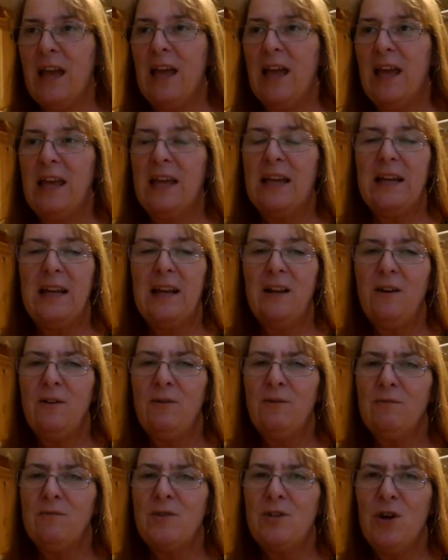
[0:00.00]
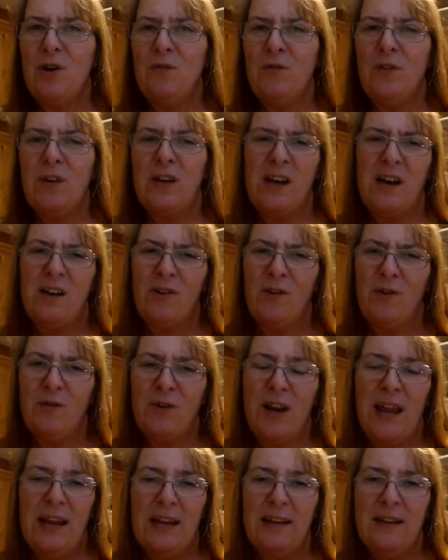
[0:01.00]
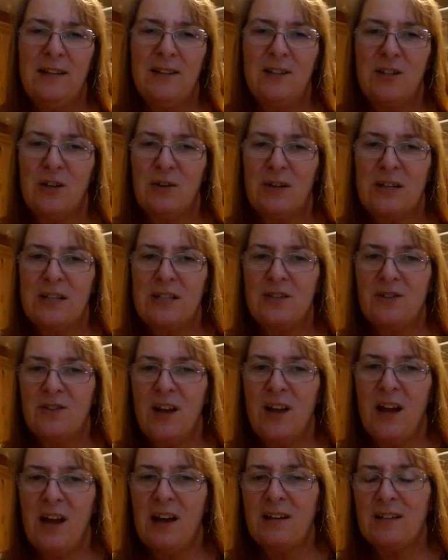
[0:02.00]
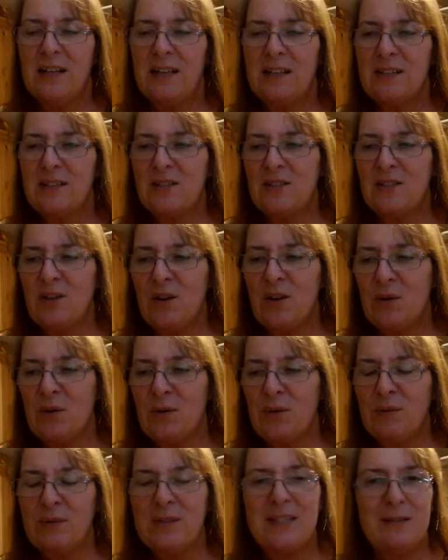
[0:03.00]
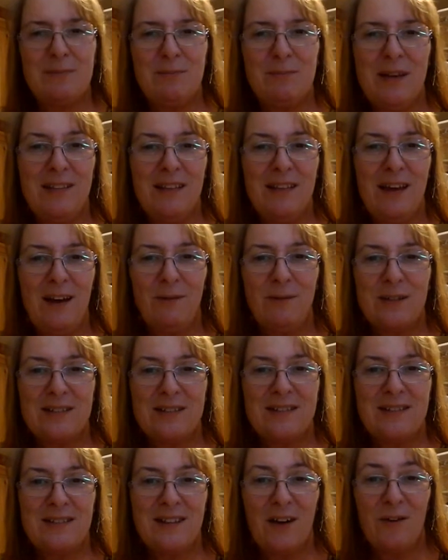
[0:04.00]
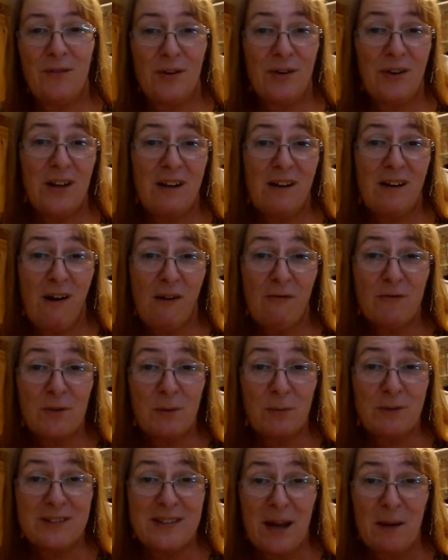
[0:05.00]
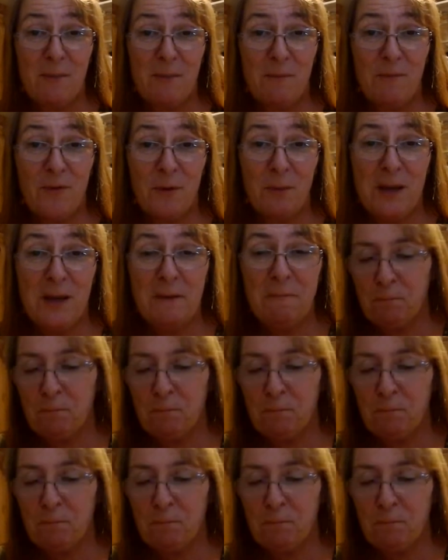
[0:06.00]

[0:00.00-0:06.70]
And I don't know if it got over 80 degrees or not. So to me, that was a very comfortable temp for me.